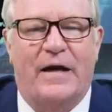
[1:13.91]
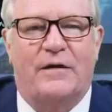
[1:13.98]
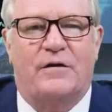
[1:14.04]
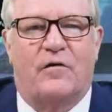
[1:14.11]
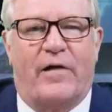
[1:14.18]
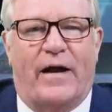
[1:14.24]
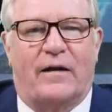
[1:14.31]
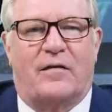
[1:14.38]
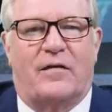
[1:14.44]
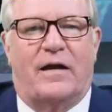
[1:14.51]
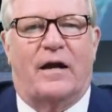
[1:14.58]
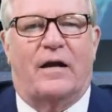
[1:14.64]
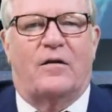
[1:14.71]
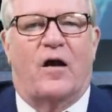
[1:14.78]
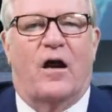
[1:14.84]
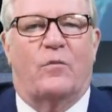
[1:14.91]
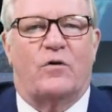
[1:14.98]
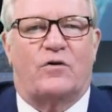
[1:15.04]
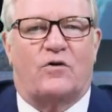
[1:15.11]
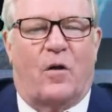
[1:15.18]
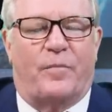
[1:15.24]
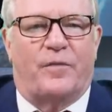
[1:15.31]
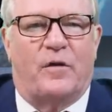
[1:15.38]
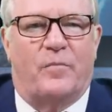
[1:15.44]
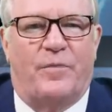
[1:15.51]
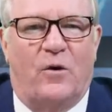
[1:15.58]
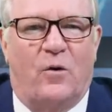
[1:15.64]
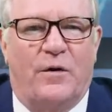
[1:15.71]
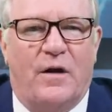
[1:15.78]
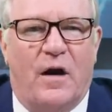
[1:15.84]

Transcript: He directed it, and I was top of the bill.